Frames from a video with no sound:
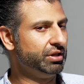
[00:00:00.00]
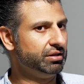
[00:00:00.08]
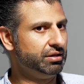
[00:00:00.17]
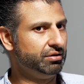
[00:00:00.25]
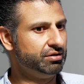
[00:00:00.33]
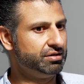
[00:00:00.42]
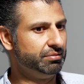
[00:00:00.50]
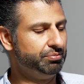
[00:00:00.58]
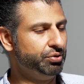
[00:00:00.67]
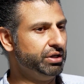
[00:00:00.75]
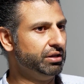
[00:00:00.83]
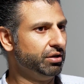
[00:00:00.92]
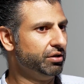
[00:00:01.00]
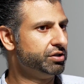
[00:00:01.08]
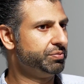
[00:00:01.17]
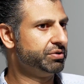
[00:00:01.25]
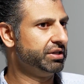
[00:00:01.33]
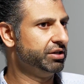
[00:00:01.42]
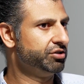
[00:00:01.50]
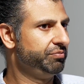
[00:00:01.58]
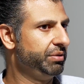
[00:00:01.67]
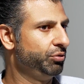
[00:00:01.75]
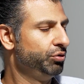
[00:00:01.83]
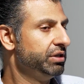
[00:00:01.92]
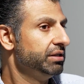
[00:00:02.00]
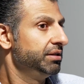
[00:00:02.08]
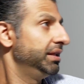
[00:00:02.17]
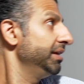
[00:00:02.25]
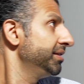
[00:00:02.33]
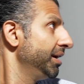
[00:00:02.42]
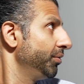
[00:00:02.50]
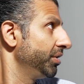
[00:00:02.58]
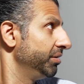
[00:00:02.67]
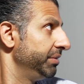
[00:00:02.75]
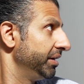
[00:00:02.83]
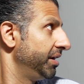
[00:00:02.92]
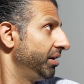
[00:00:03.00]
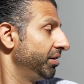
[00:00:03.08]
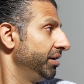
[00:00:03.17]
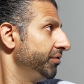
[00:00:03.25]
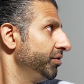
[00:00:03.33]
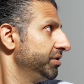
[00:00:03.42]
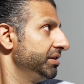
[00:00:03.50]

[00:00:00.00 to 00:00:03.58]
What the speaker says: that there's a pretty large percentage of people who didn't think they were going to be a caregiver,